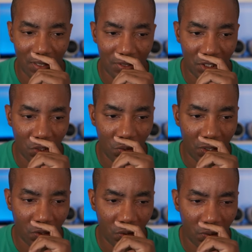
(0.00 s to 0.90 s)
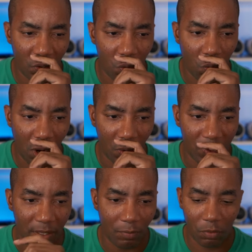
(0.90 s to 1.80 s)
Let me see. Who won?
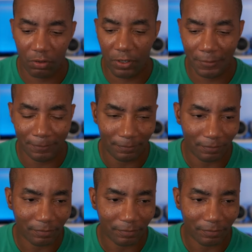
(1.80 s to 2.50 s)
We did Moro.